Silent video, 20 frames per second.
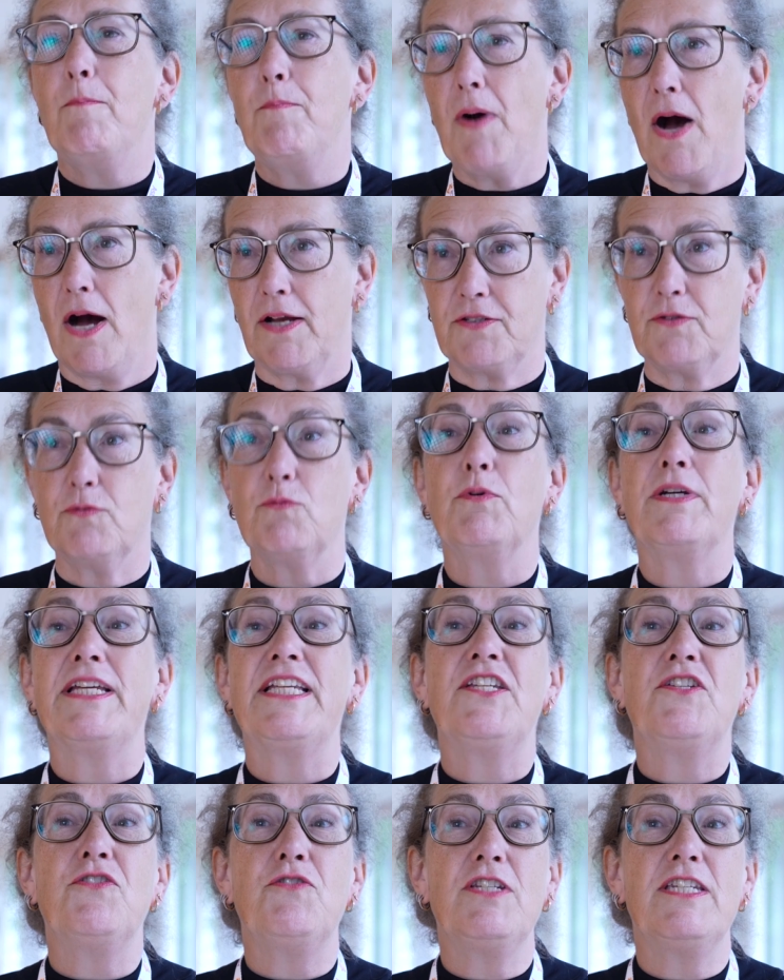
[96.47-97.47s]
But
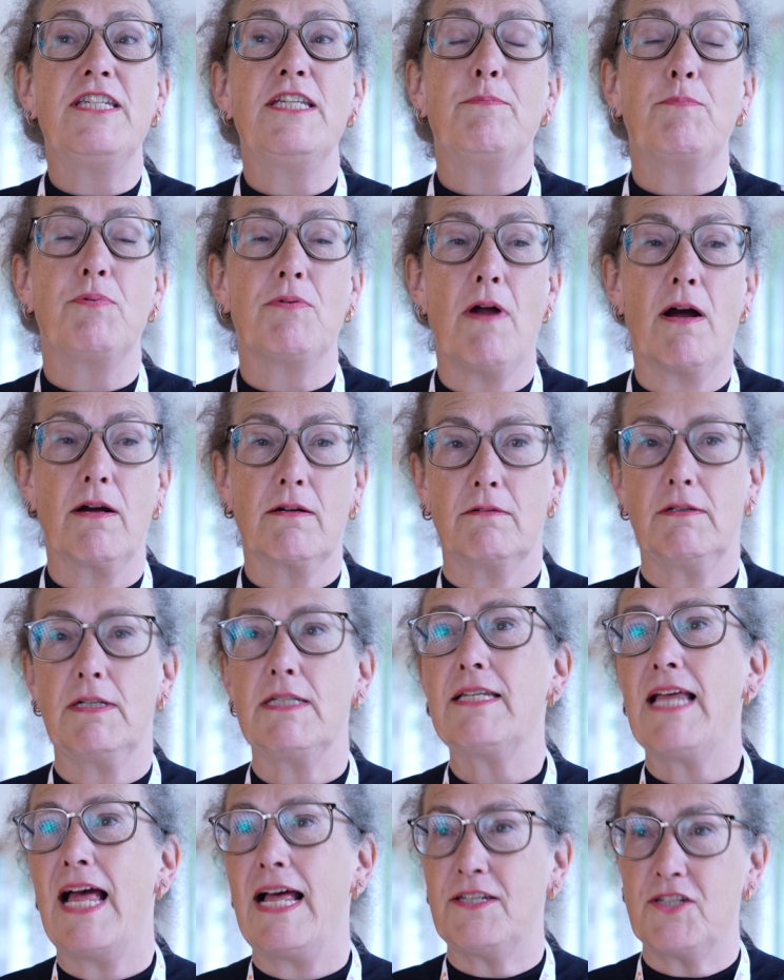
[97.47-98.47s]
we do see
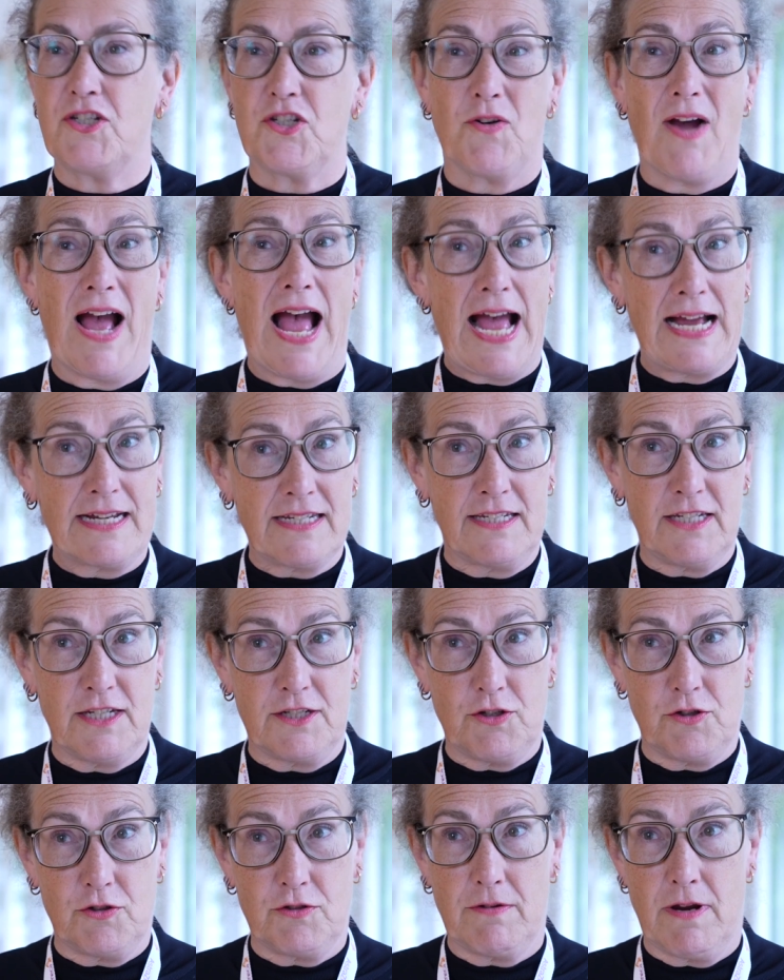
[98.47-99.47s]
progress as to
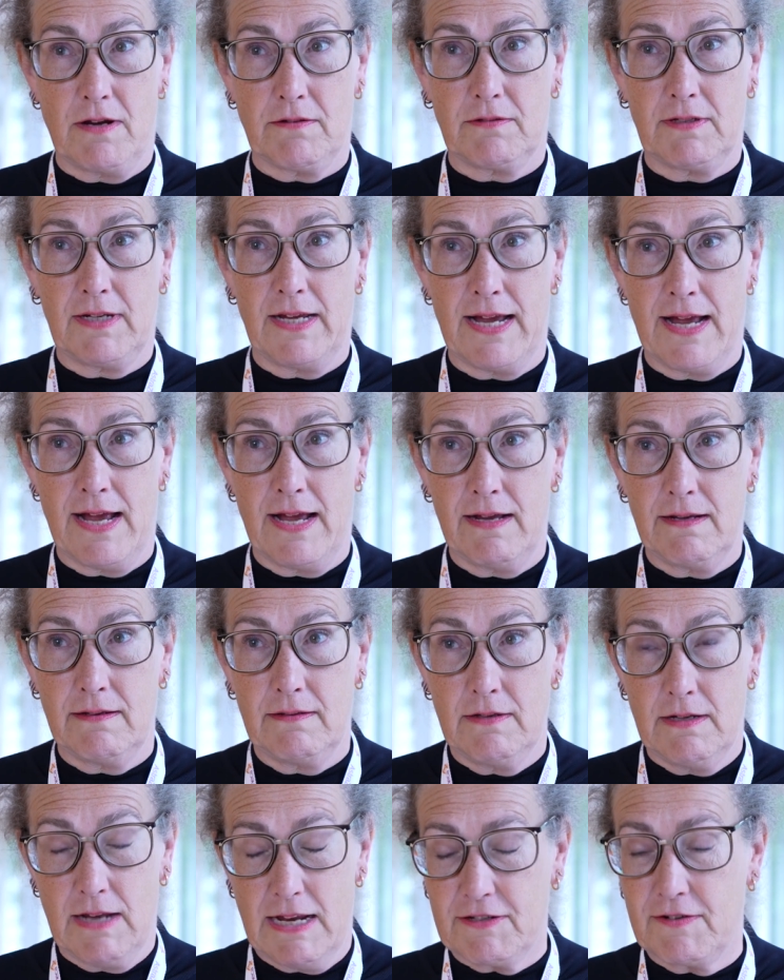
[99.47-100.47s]
access to
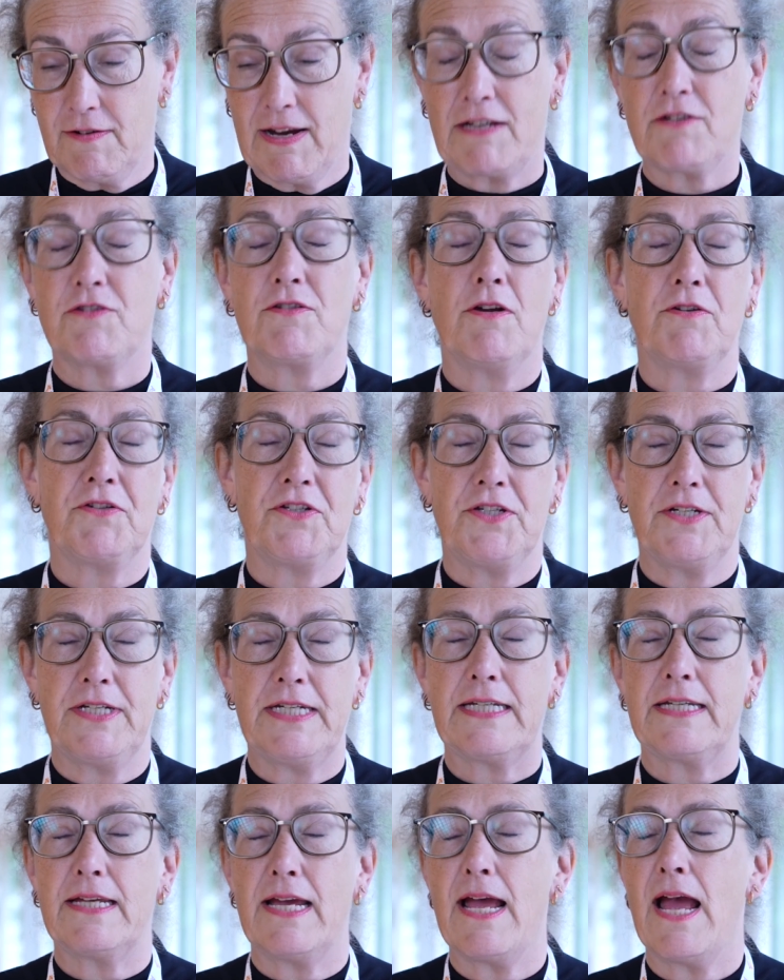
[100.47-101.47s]
stroke
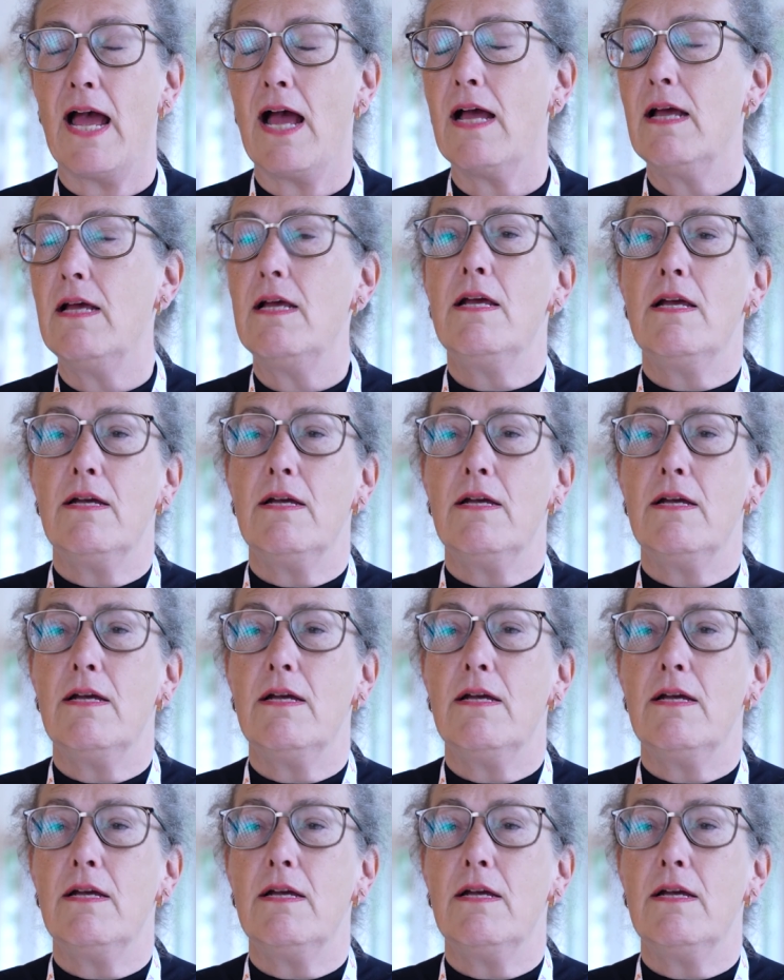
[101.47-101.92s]
unit care.